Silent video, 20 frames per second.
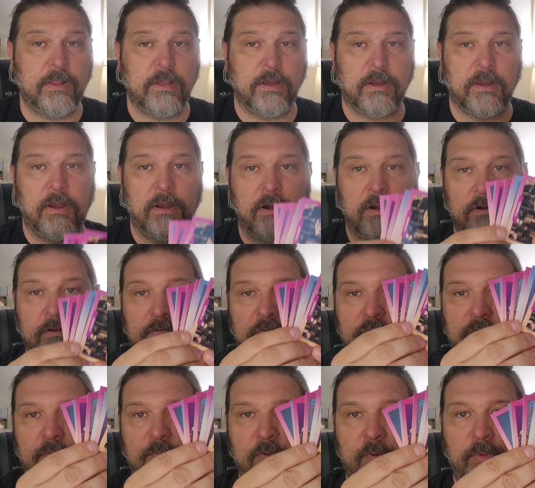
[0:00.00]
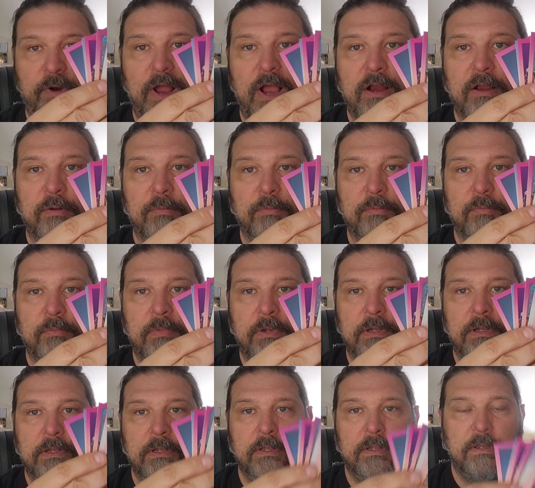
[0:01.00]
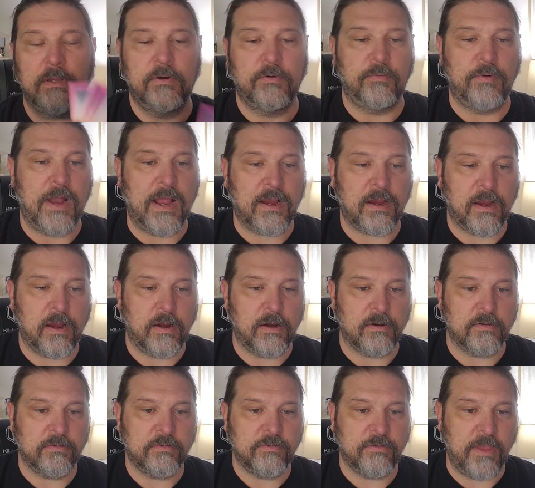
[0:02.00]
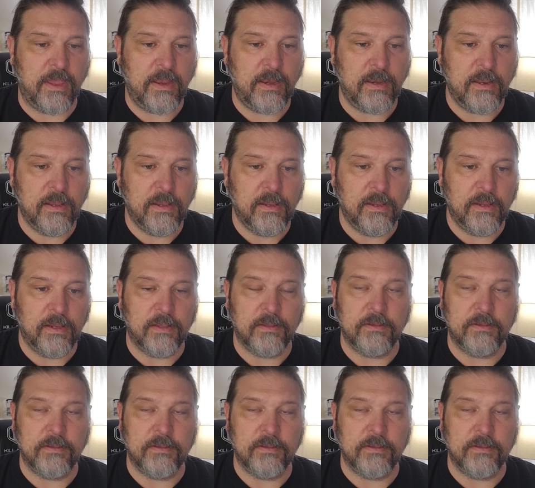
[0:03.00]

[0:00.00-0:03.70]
Got a lot of Cinderella cards from the Brockham